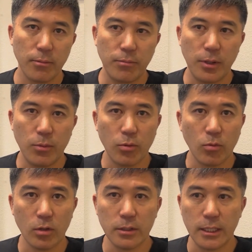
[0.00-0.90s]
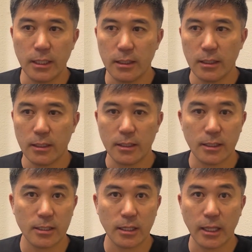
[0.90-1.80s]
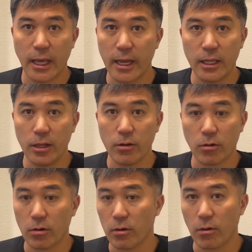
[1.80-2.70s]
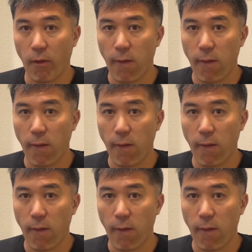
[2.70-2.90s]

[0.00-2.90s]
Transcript: people will need necessarily any or